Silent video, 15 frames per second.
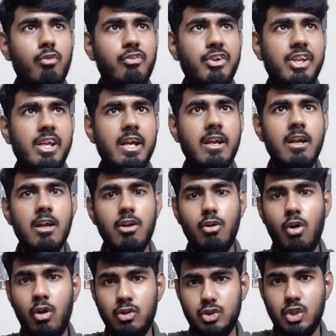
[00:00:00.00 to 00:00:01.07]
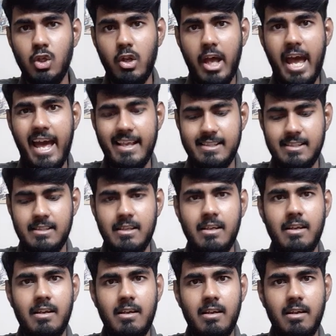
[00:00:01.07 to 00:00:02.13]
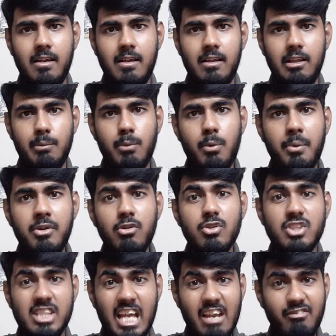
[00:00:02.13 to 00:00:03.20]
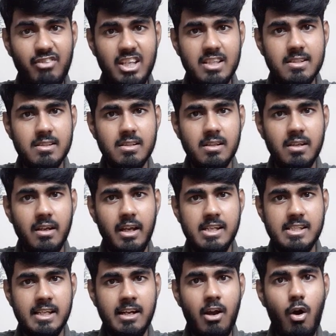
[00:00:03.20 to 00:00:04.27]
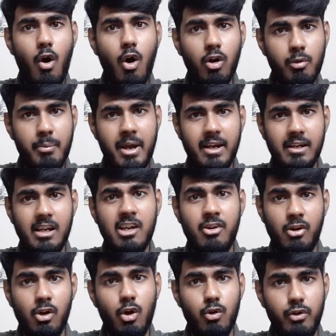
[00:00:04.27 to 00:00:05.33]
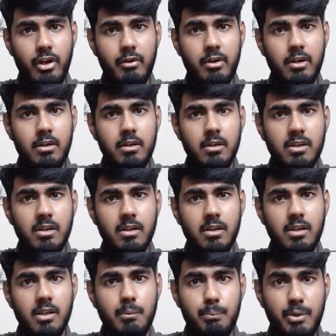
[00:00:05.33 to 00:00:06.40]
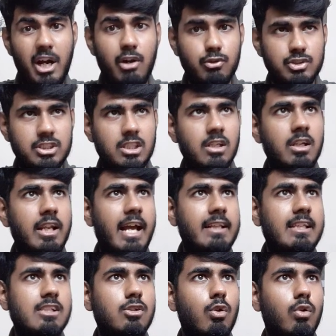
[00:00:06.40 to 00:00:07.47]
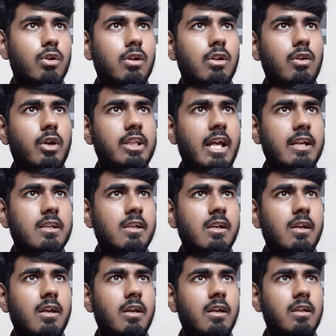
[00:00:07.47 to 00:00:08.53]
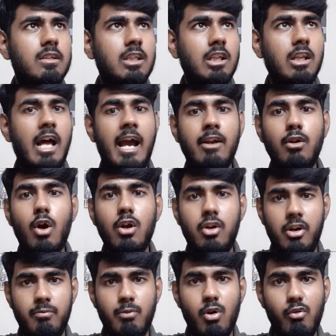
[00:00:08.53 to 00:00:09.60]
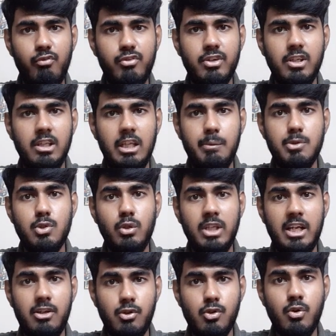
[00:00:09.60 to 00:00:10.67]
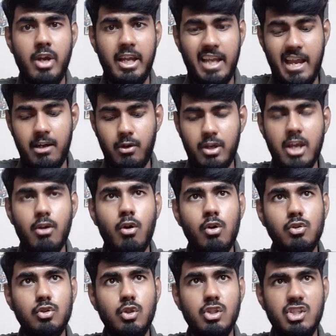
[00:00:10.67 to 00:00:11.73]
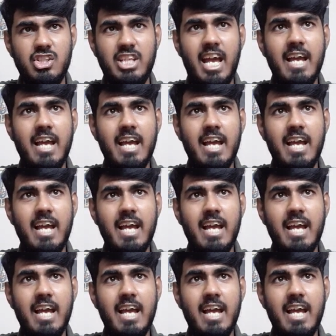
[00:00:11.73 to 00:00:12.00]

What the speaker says: over here. Control S. The moment you save this, it's gonna automatically reload our browser like this. Look at that. The line got removed. Let me show that to you again. Okay, Control Z